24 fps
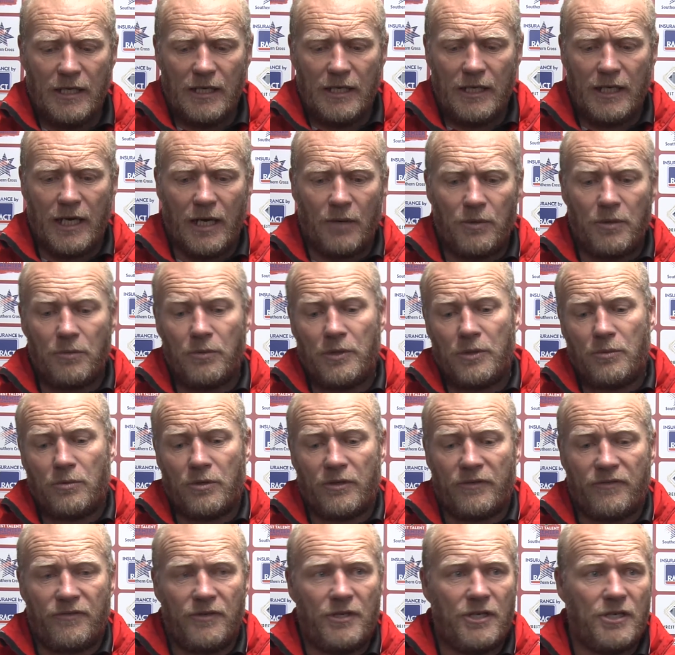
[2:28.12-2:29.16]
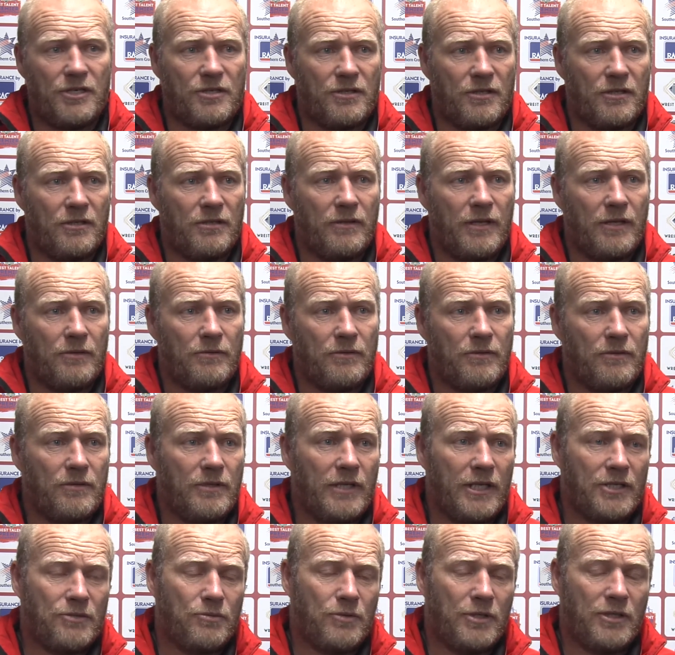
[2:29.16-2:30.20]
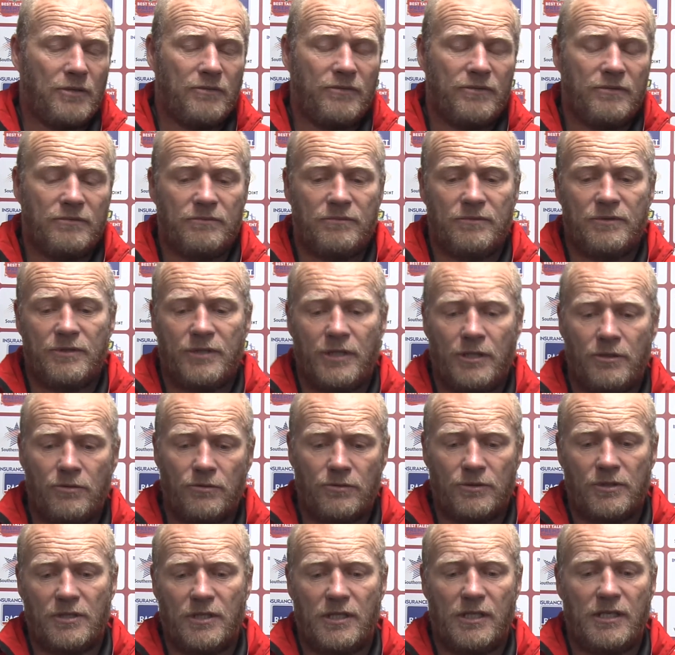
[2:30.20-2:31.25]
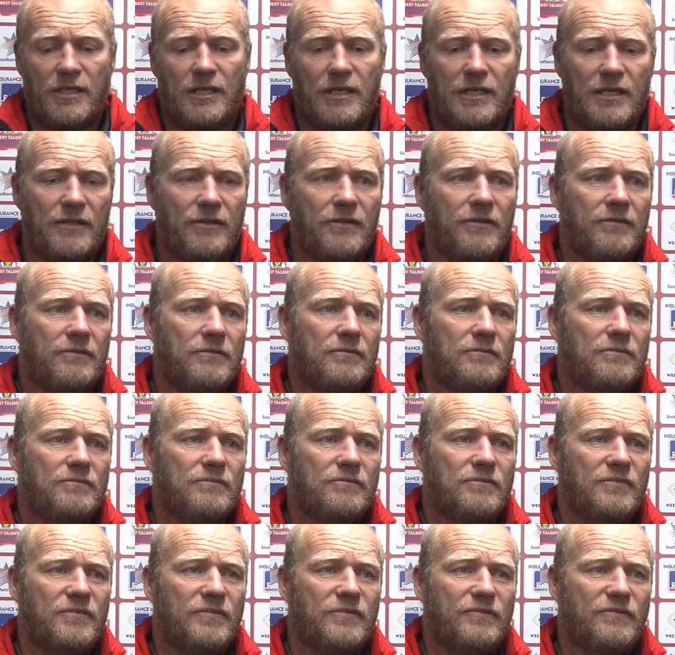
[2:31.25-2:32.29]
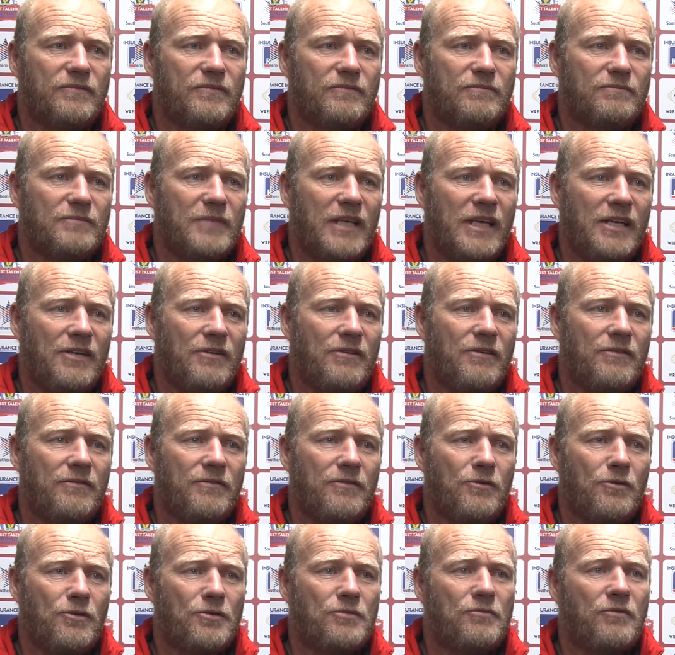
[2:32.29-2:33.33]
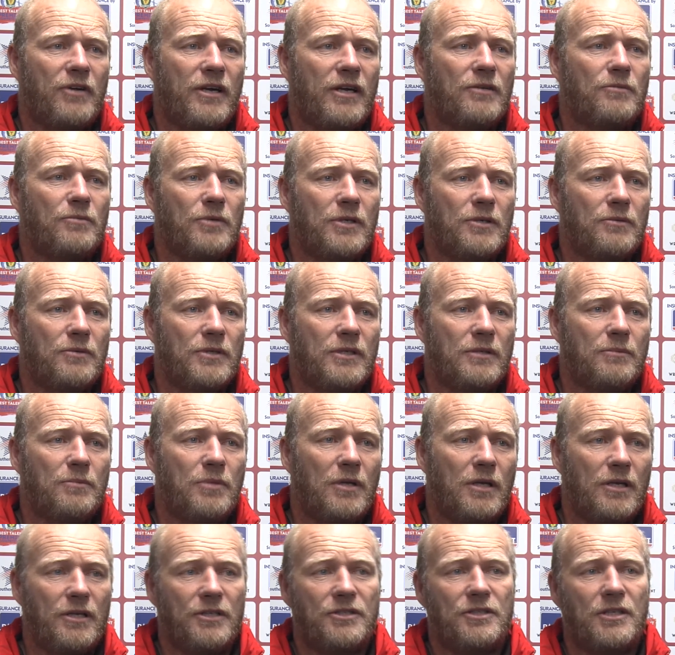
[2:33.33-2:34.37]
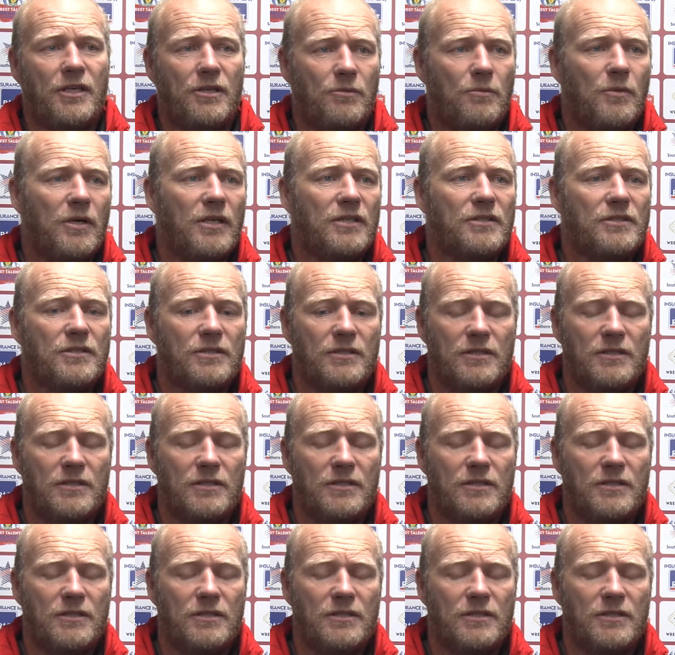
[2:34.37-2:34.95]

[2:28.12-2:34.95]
you know, we, we want to finish the, next week signals the uh, the end of the first round where we play each other once.